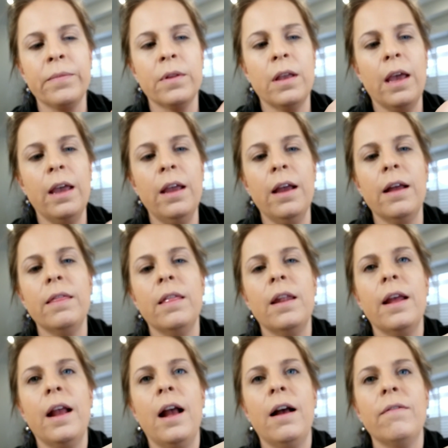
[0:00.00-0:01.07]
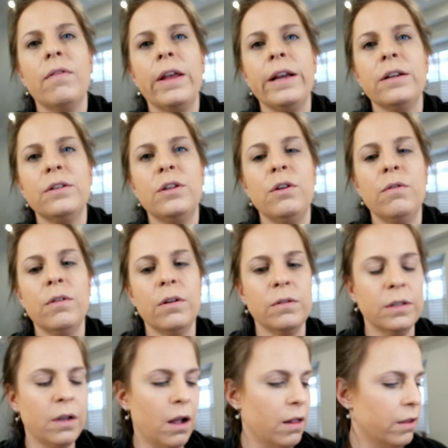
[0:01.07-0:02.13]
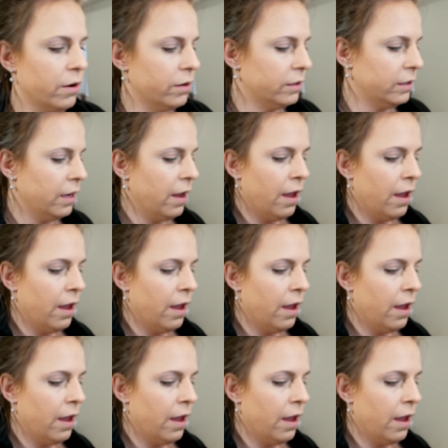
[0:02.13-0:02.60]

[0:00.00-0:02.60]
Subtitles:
okay? And then I have like 2 of those colors.